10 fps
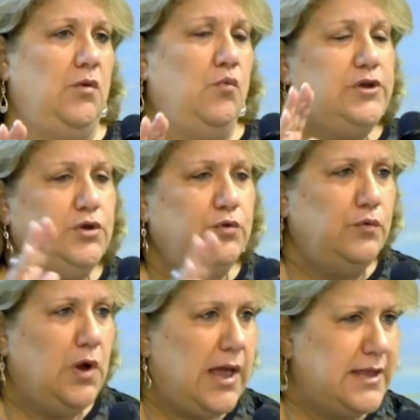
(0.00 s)
what
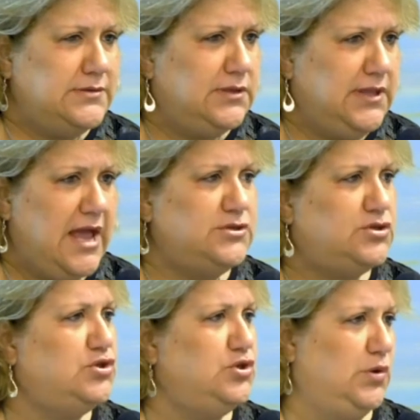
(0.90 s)
you and the
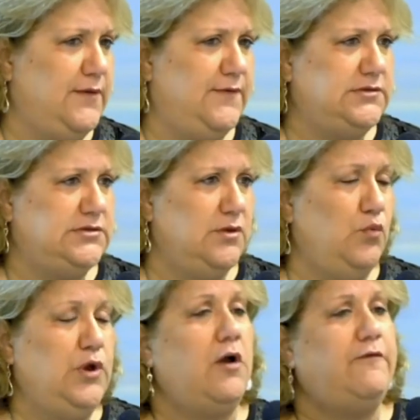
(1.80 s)
answers you give us.
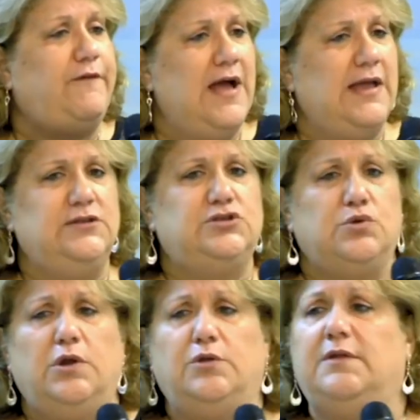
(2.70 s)
We are fined
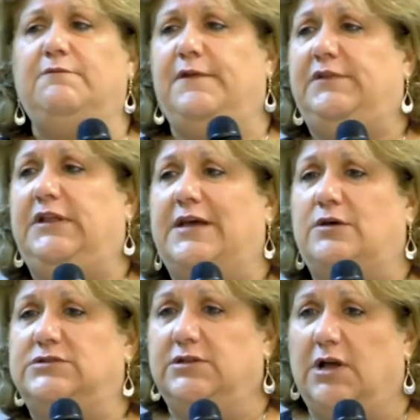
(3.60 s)

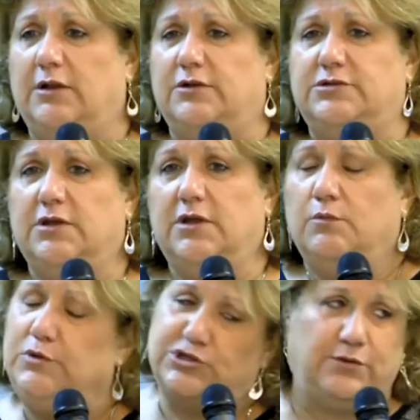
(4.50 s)
$250,000,
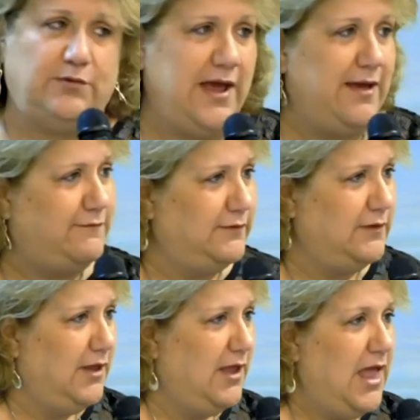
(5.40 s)
which I don't have,
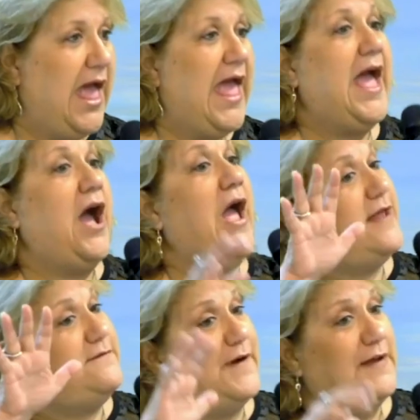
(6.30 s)

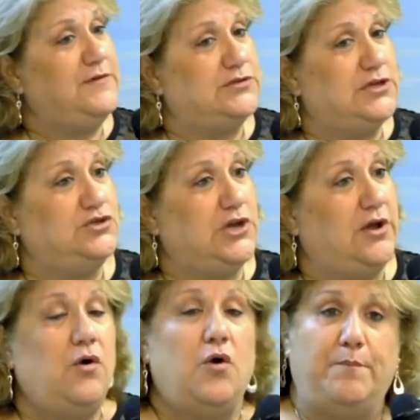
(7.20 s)
and 5 years in
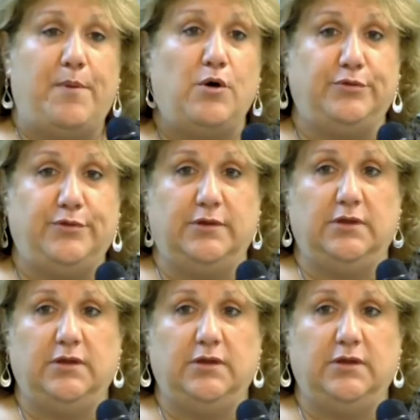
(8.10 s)
jail, or both.